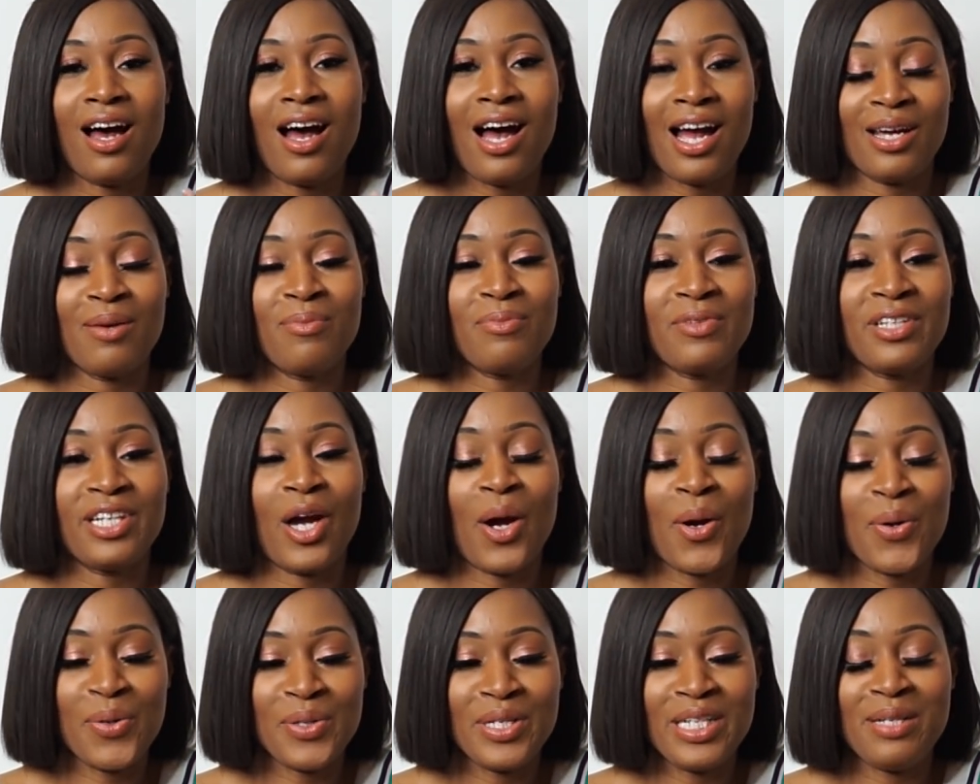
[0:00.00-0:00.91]
I am the
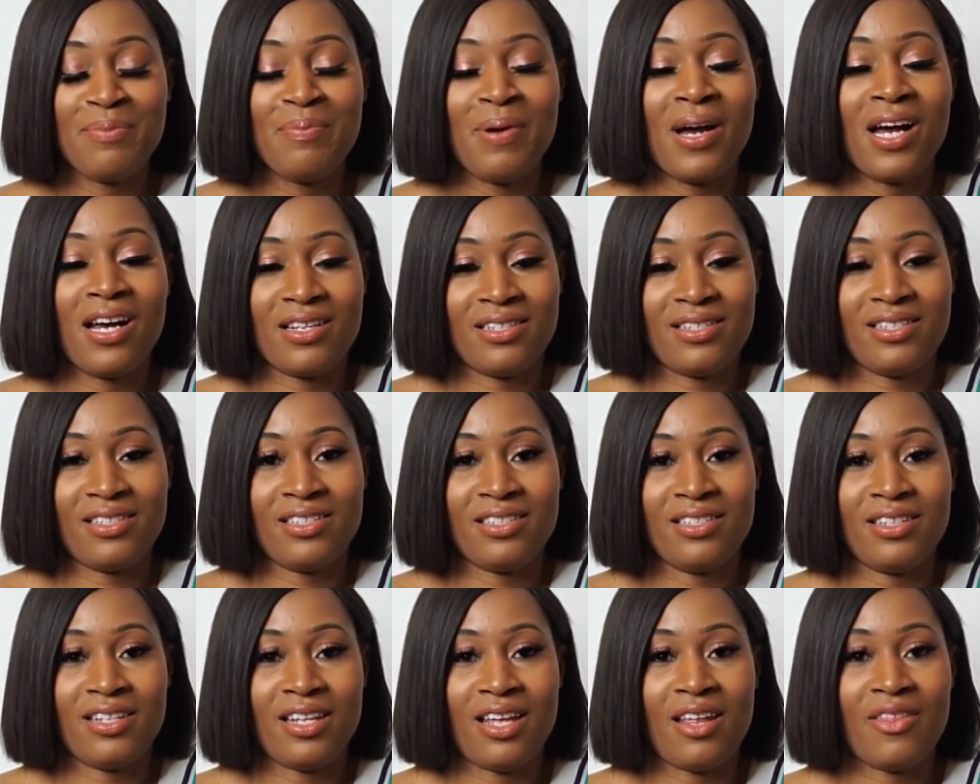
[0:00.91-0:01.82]
only
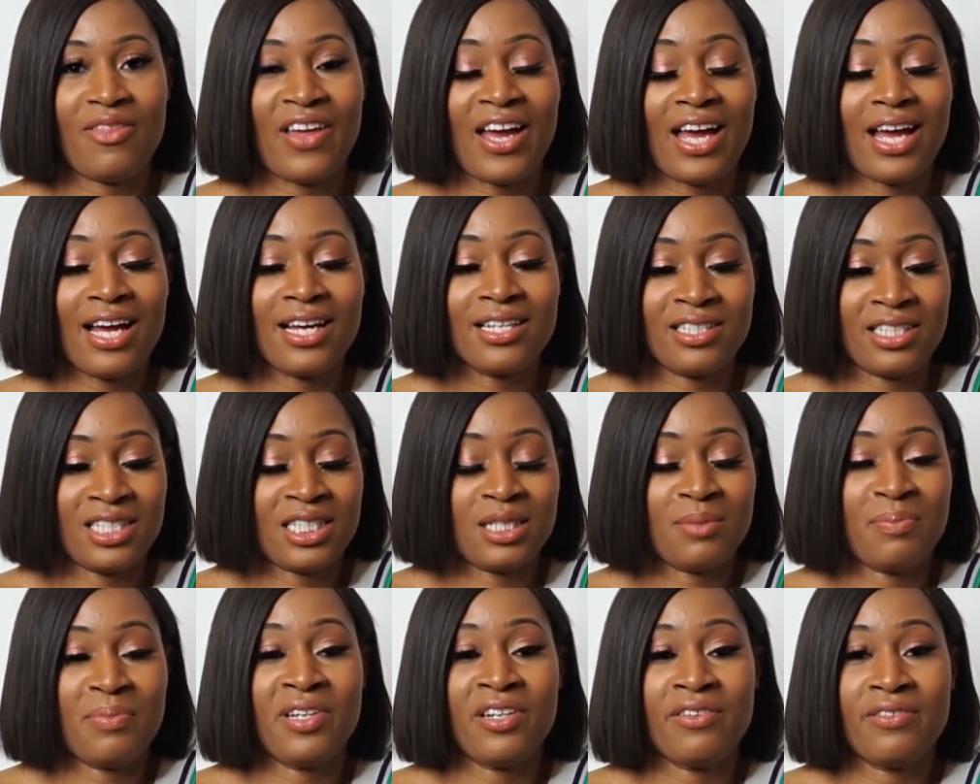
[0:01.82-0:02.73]
person that has
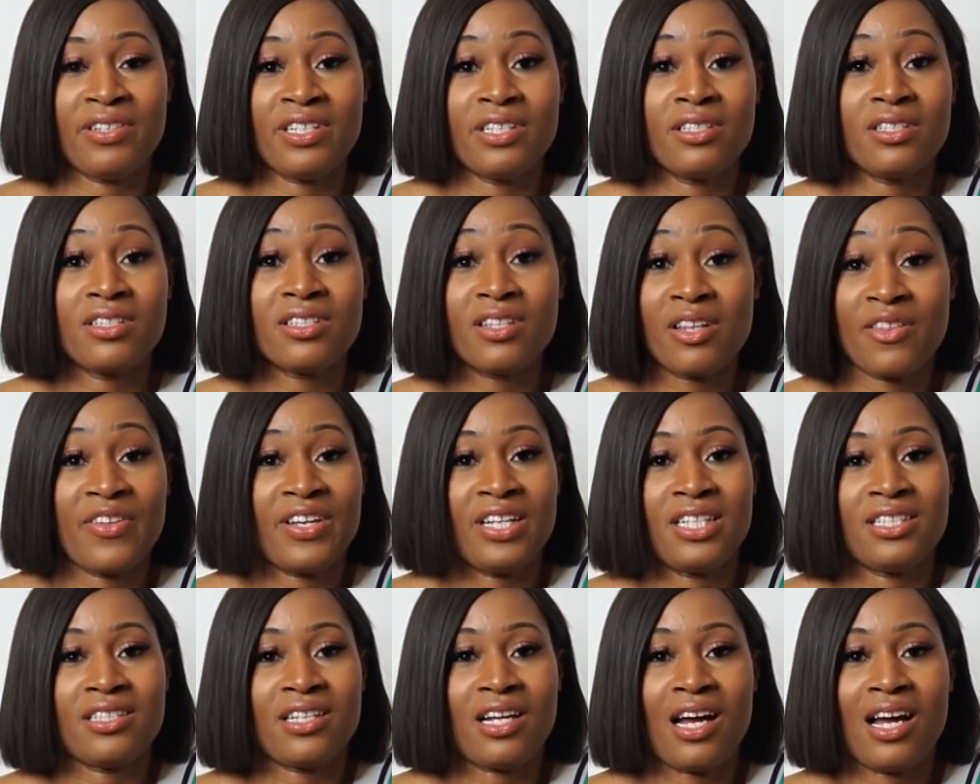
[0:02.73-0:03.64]
experienced the
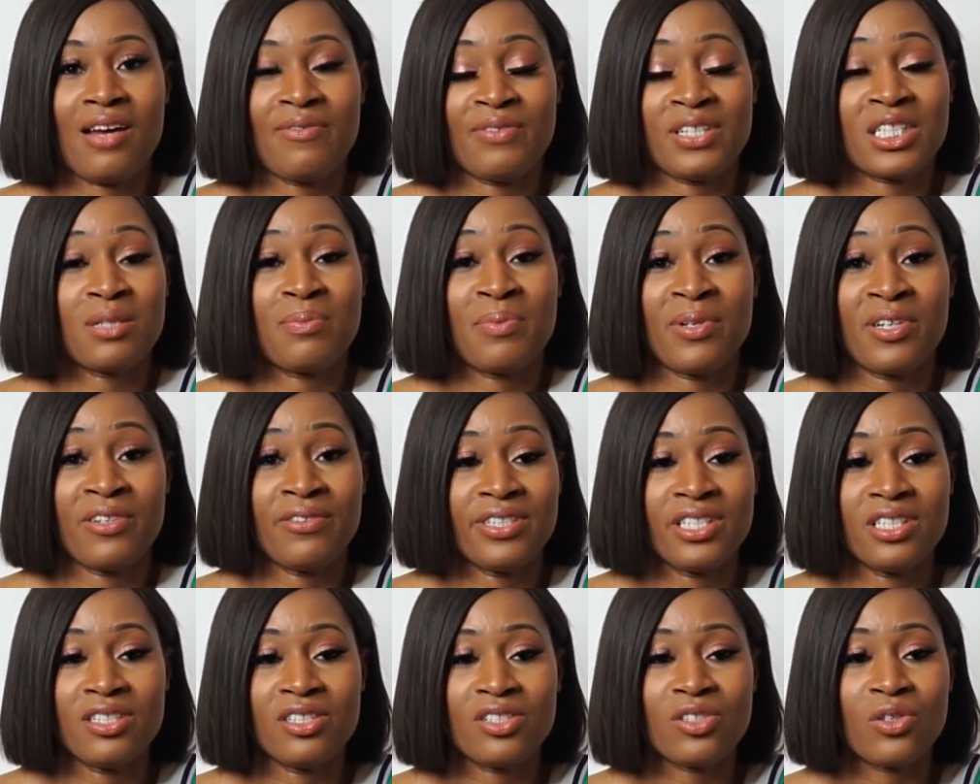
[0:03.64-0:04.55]
things that I've
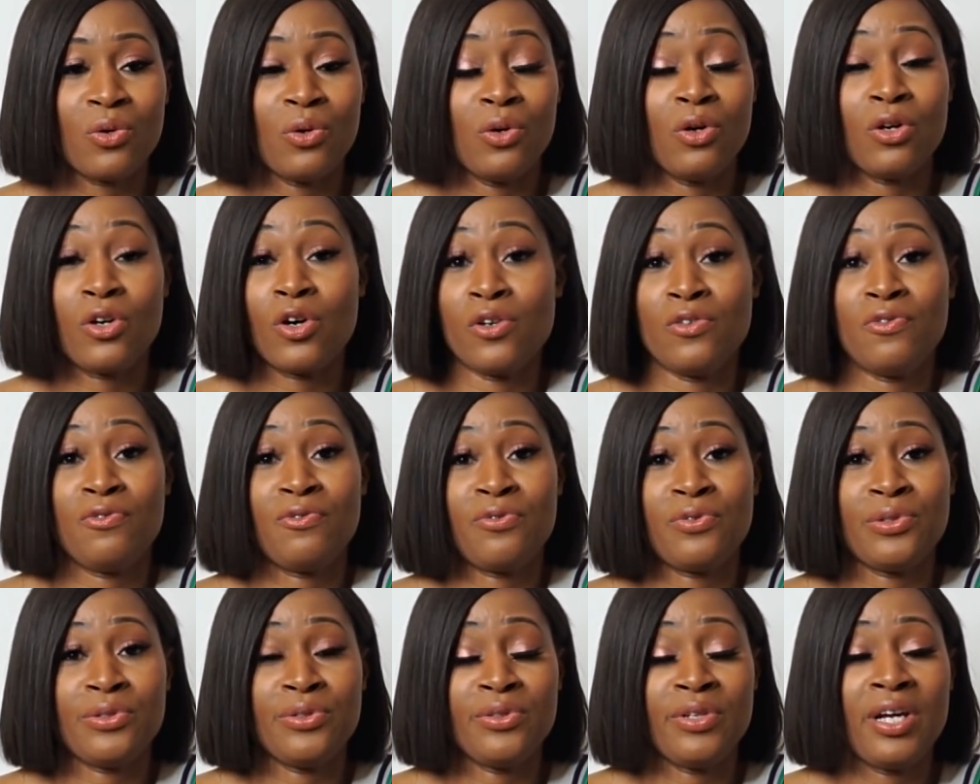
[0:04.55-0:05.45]
experienced or gone
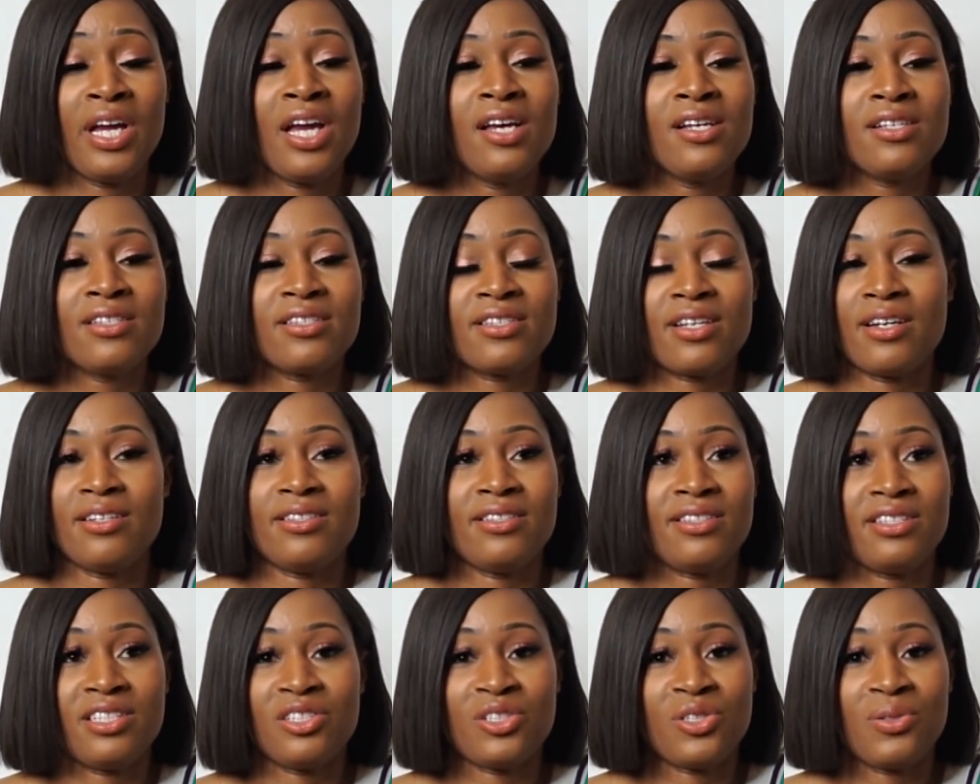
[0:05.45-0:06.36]
through
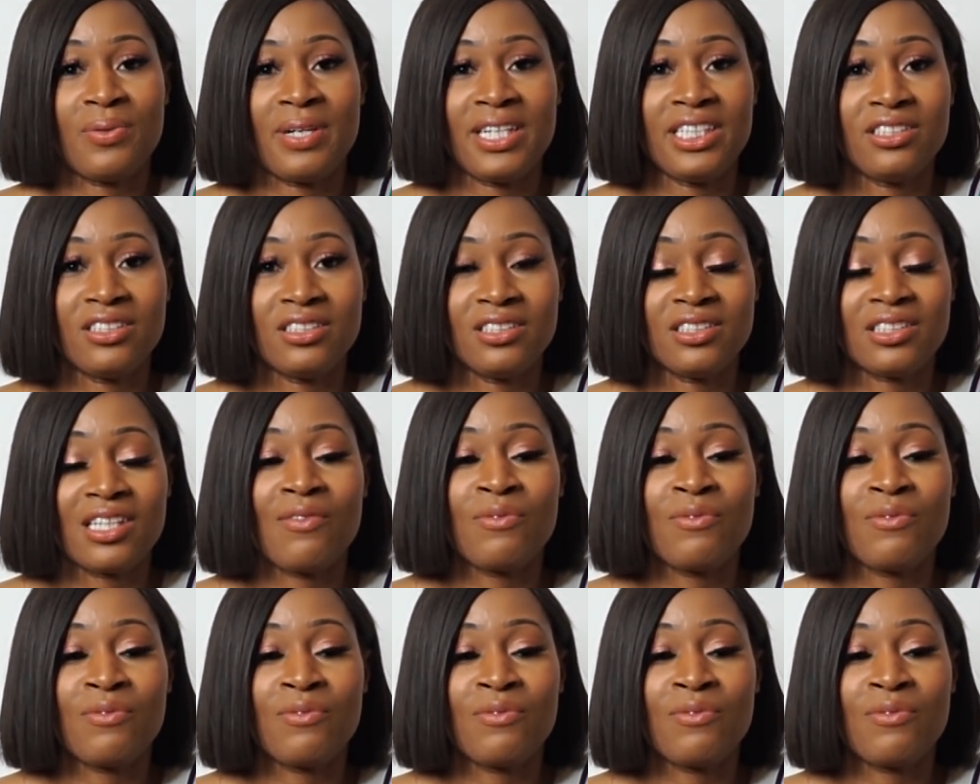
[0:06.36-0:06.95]
certain situations.